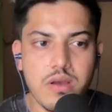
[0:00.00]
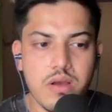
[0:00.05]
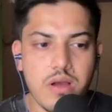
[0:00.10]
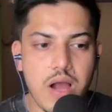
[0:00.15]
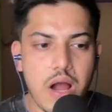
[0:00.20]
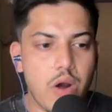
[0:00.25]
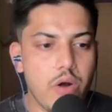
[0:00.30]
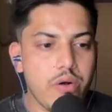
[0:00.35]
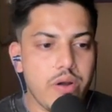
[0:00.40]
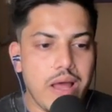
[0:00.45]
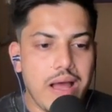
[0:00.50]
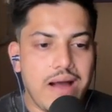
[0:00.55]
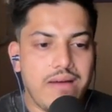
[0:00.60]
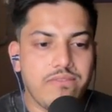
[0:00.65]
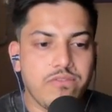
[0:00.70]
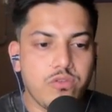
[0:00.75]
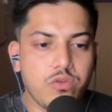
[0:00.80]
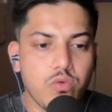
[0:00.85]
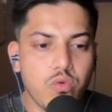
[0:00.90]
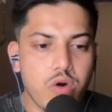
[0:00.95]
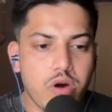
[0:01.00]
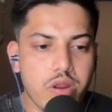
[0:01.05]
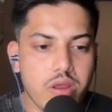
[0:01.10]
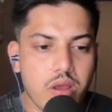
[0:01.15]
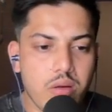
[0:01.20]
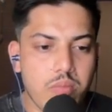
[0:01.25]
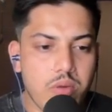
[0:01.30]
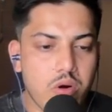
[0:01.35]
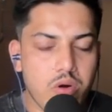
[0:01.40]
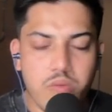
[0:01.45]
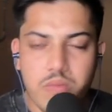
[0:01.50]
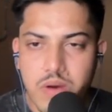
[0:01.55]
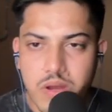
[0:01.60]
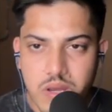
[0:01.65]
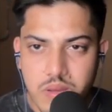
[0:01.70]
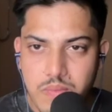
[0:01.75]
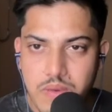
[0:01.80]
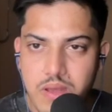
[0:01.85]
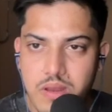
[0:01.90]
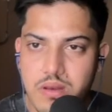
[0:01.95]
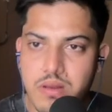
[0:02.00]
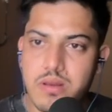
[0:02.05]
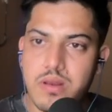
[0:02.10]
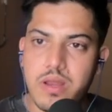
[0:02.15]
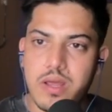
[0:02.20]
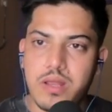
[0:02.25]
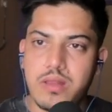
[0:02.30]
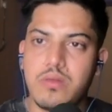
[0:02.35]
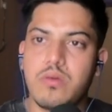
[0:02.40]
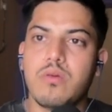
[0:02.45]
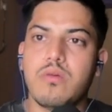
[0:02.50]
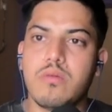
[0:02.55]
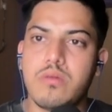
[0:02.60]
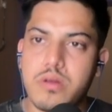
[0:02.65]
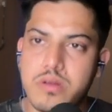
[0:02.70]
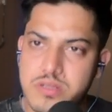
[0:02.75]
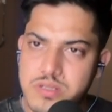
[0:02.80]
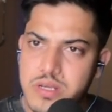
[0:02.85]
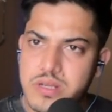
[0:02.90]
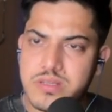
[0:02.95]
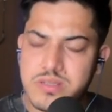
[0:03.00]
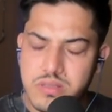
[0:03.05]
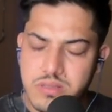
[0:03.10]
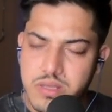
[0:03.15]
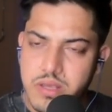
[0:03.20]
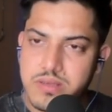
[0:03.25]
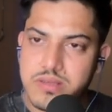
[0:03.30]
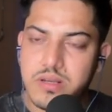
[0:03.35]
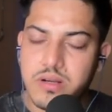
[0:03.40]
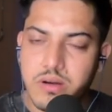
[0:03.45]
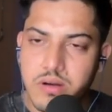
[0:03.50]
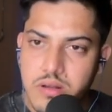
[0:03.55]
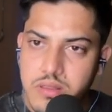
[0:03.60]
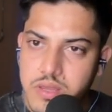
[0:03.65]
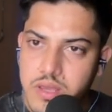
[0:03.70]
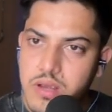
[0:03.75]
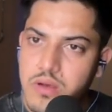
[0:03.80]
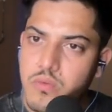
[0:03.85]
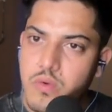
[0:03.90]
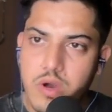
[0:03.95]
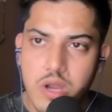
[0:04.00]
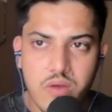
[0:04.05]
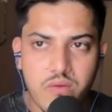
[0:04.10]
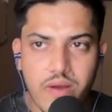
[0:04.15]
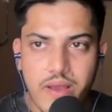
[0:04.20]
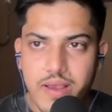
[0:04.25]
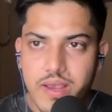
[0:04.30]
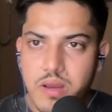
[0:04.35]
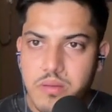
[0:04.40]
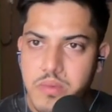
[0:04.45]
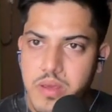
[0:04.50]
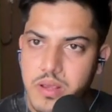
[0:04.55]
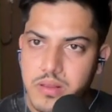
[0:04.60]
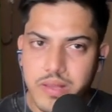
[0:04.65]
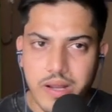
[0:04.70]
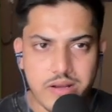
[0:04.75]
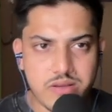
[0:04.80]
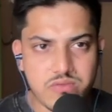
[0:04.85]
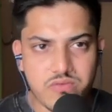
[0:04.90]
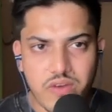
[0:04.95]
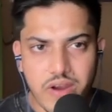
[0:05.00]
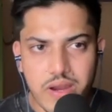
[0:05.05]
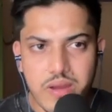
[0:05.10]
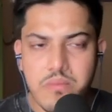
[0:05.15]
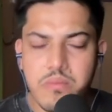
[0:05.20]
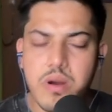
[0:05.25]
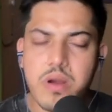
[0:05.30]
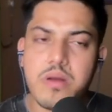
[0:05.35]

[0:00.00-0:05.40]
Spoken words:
I don't have to worry about money, man. Like, no, it's a good thing. Whatever I can make, that's fine.